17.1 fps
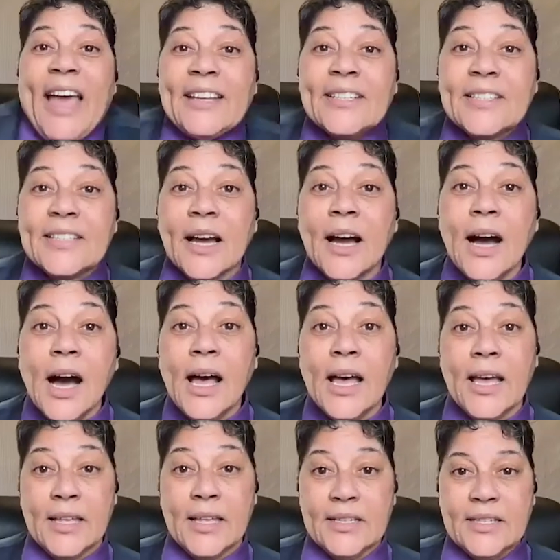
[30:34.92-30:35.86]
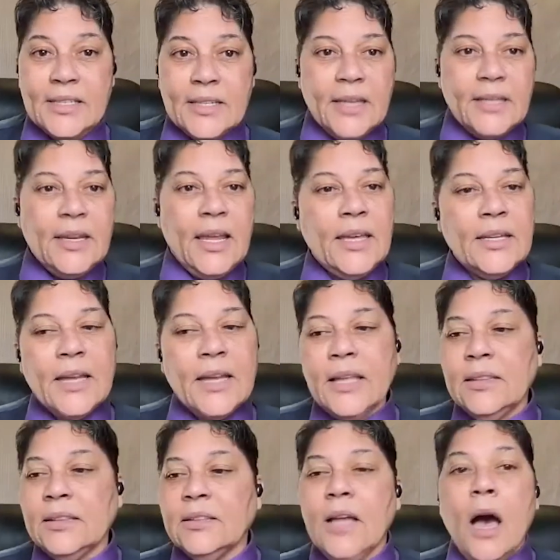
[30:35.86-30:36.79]
that does. And
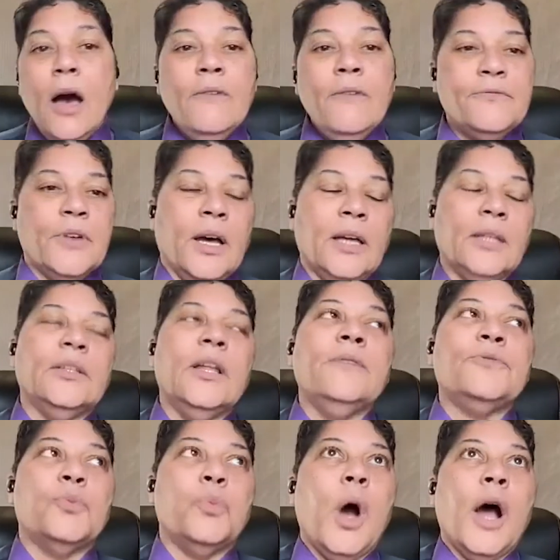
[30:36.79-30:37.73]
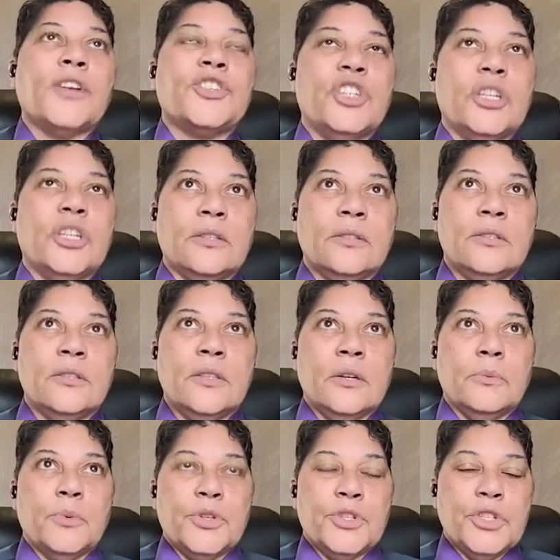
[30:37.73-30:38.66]
I loved watching
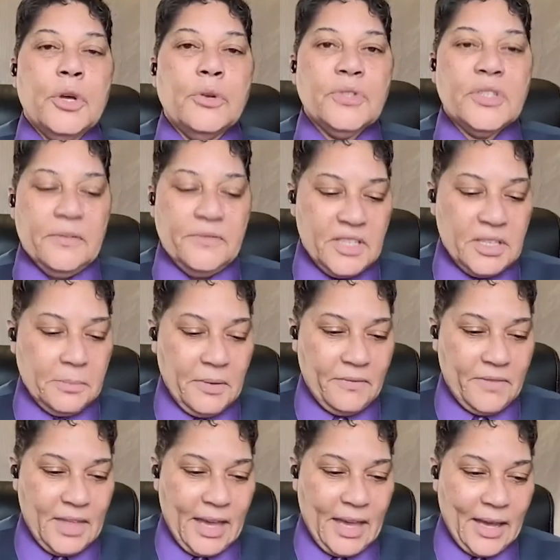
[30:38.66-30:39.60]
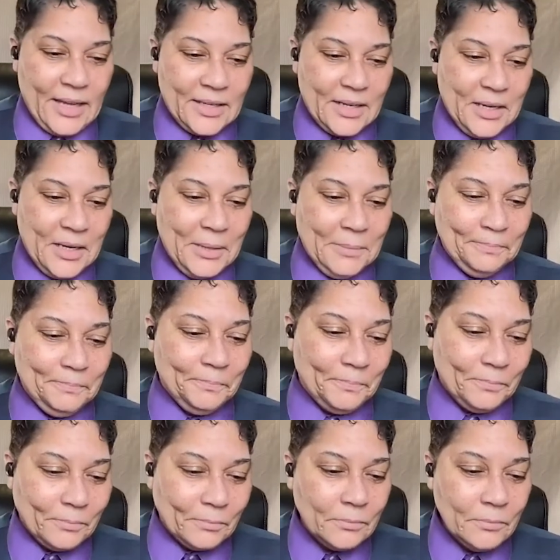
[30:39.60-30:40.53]
the results of some of that.
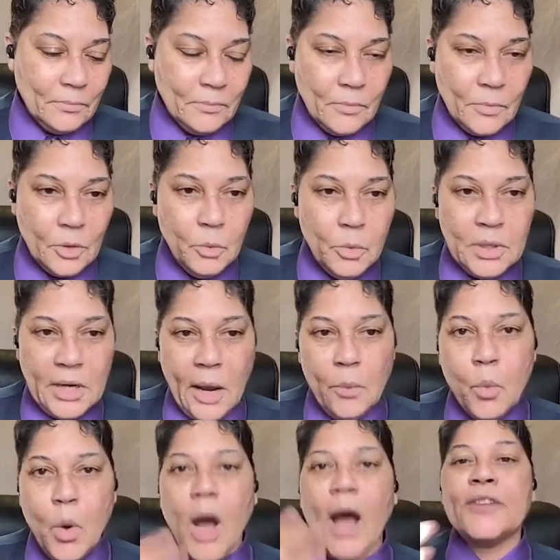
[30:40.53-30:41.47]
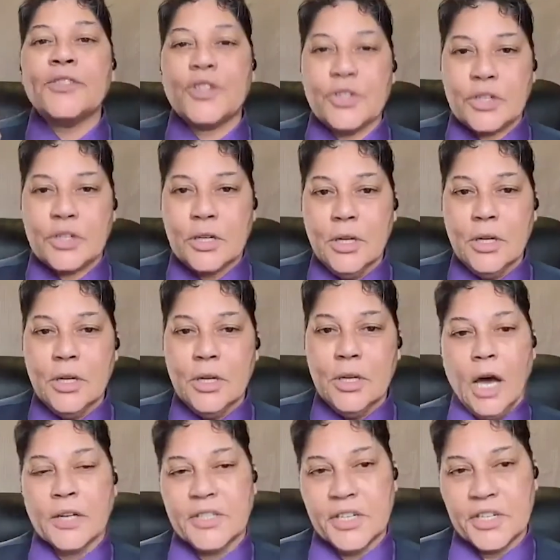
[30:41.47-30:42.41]
When I watched
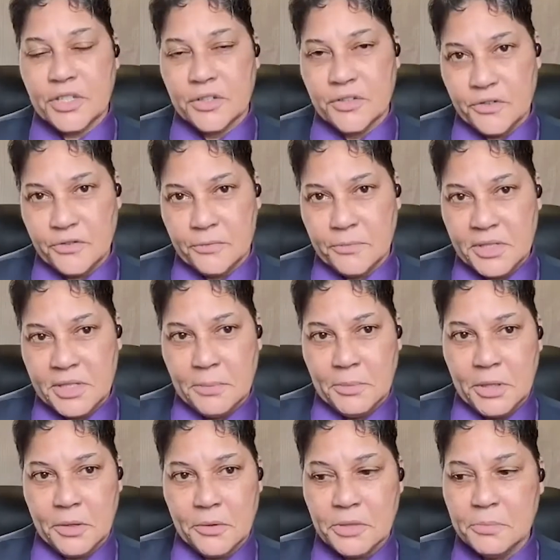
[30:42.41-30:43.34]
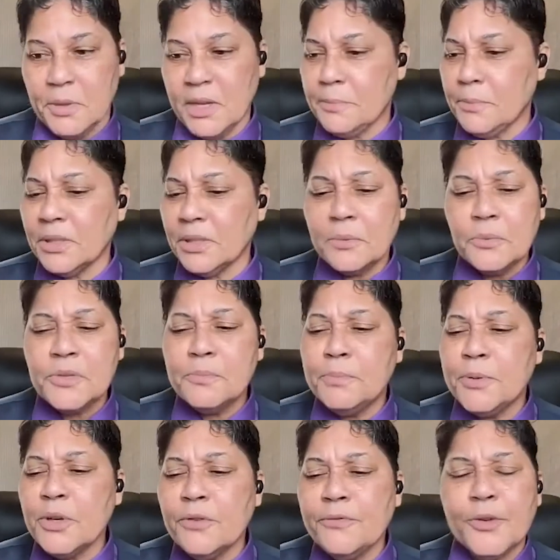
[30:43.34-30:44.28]
auditions from some of those people, and it was
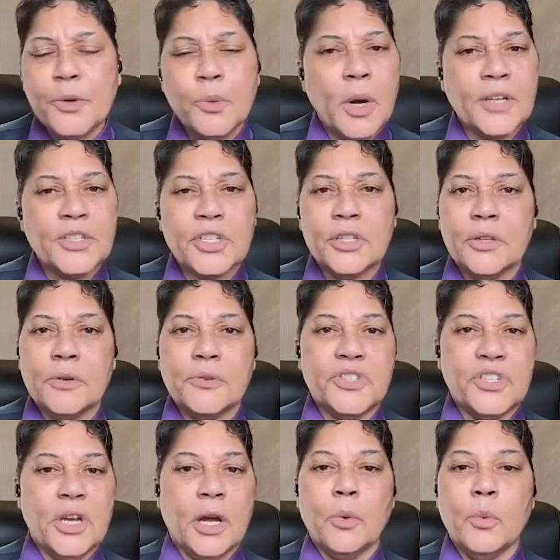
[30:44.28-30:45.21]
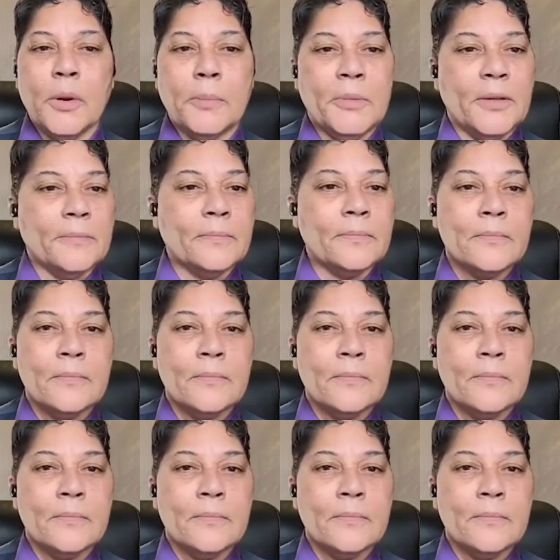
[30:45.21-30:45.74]
beautiful watching those young women